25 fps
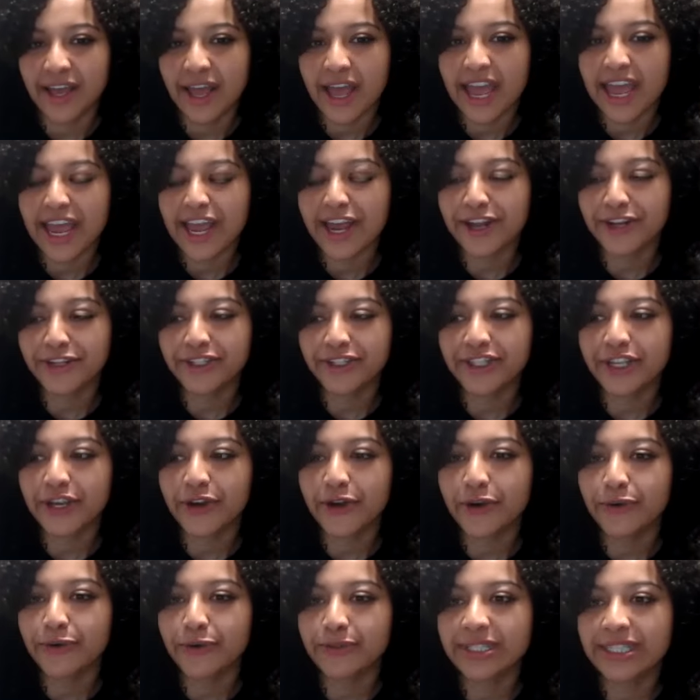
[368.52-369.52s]
And
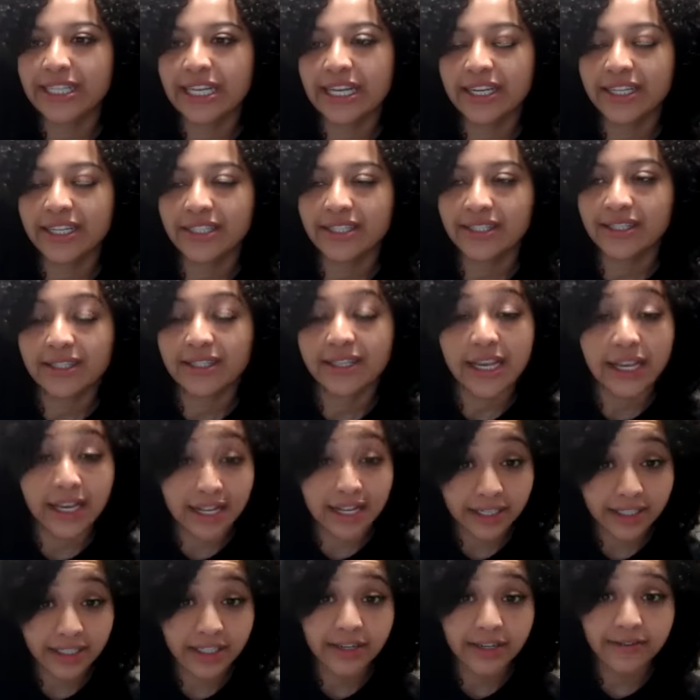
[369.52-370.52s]
so since it
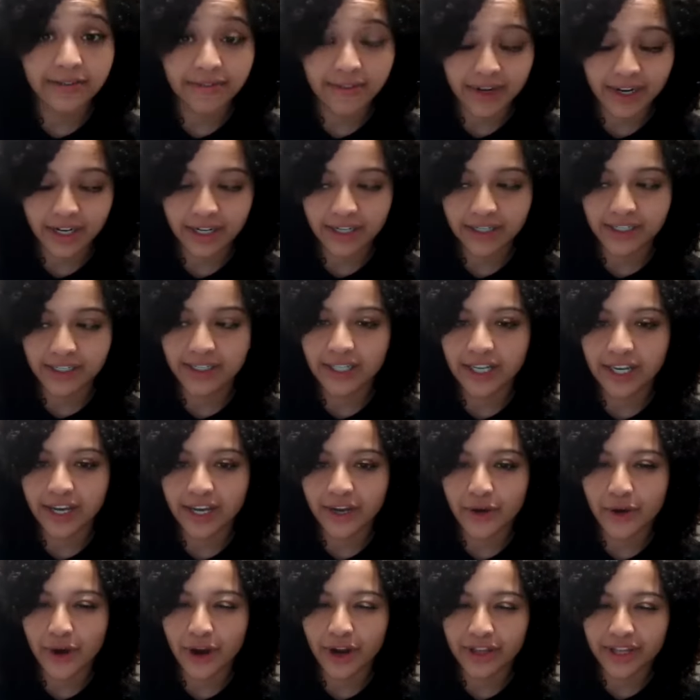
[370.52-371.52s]
is your first,
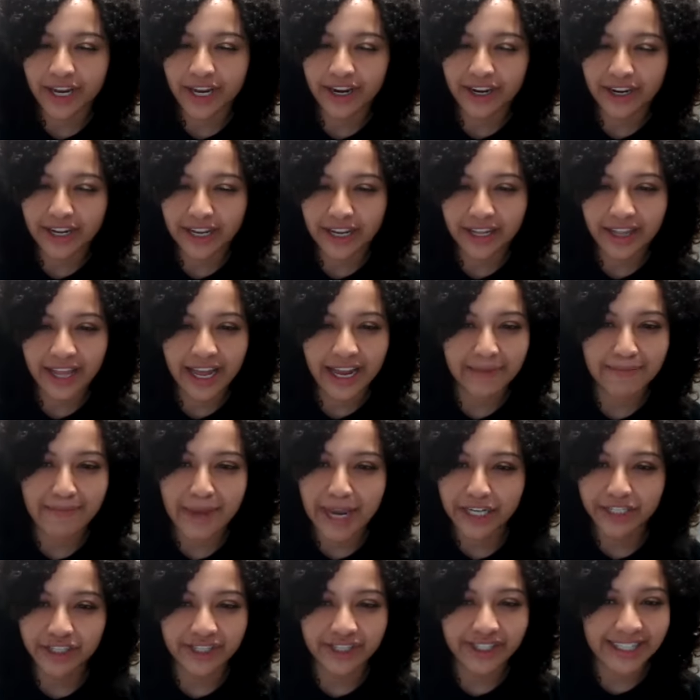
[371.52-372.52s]
are there any like
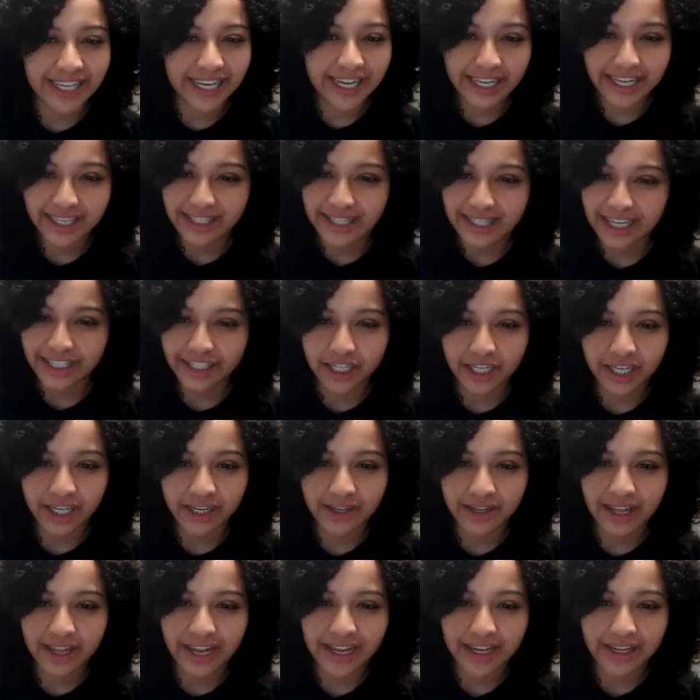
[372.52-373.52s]
major cities that
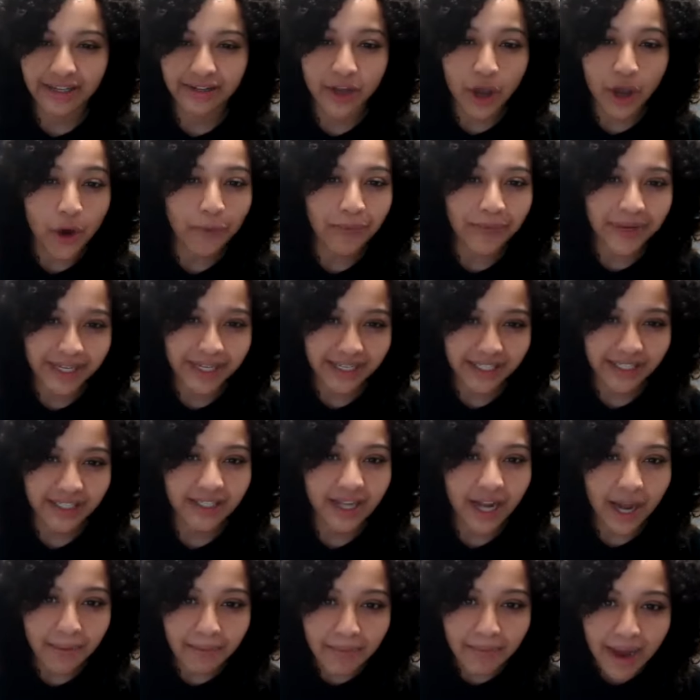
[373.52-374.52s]
you're like hoping to
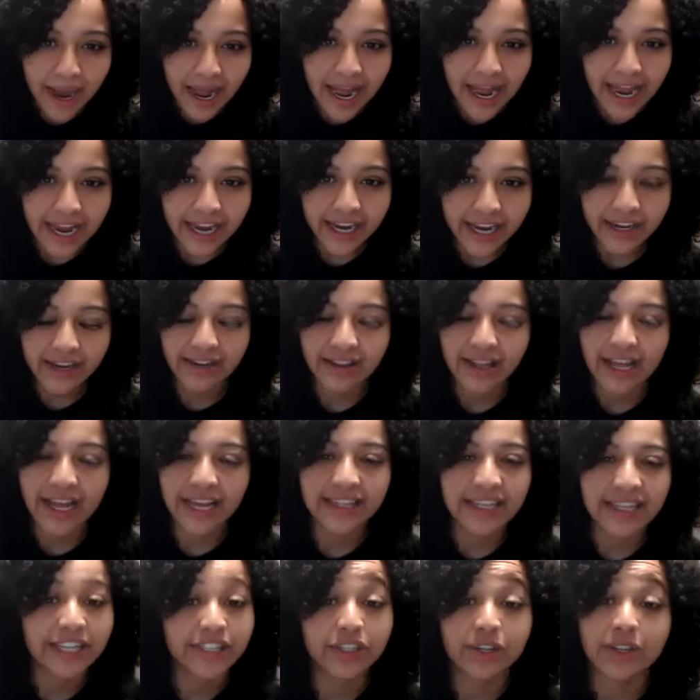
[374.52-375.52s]
stop by or
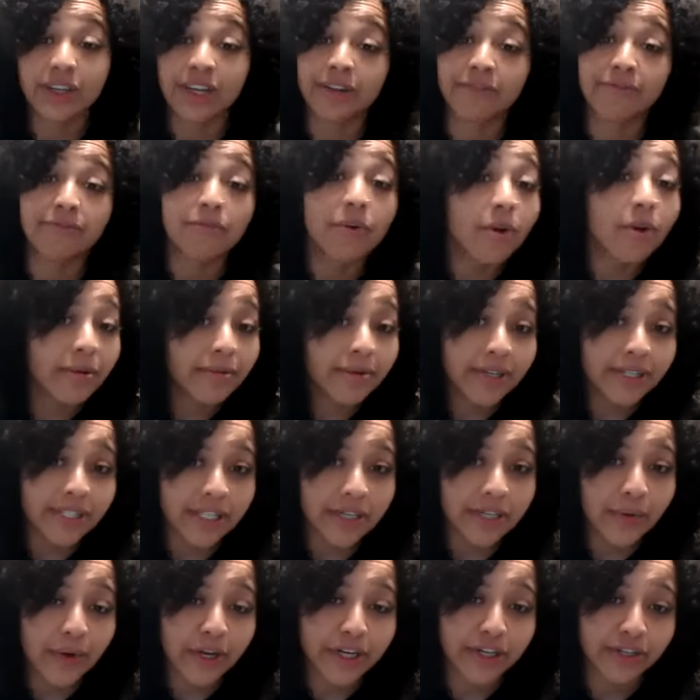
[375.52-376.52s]
like that you're looking forward
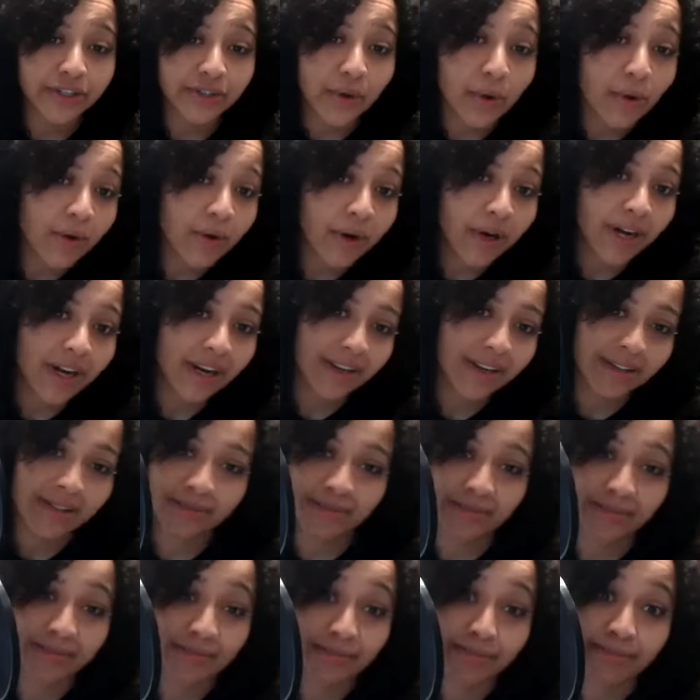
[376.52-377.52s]
to on your tour?
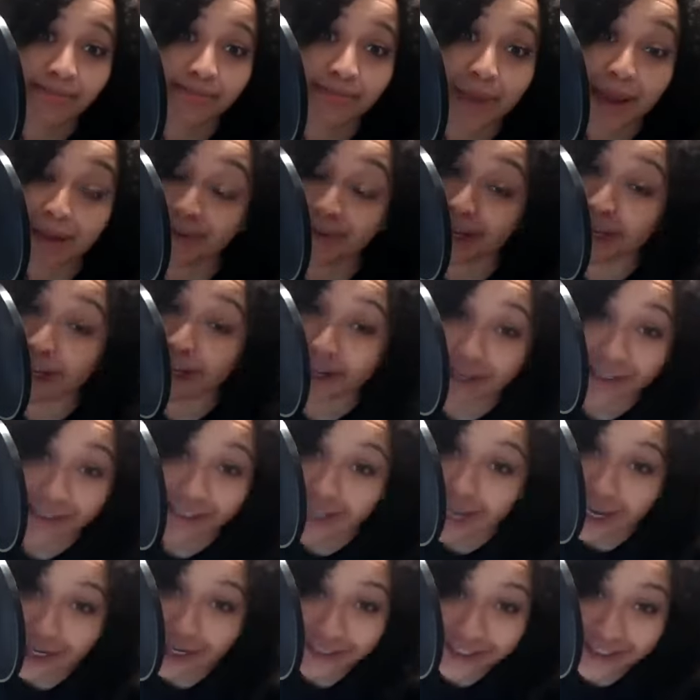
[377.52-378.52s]
Maybe
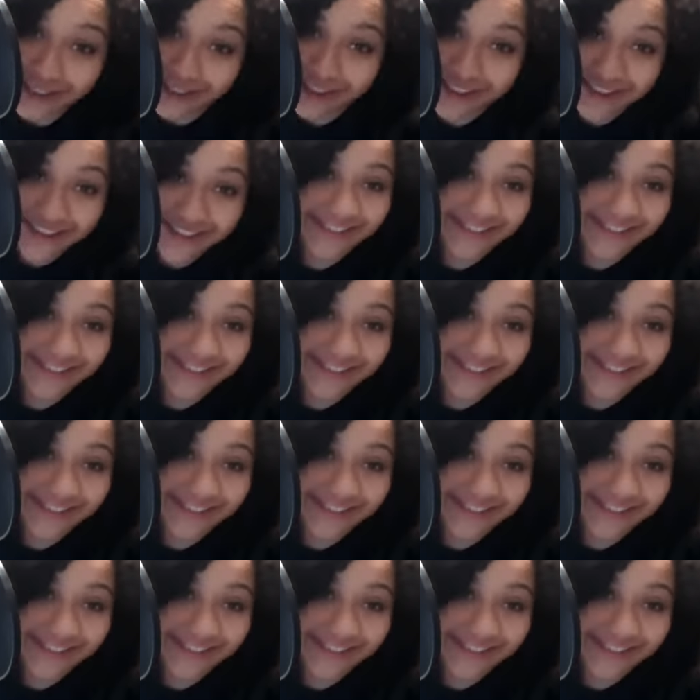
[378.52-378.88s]
Texas?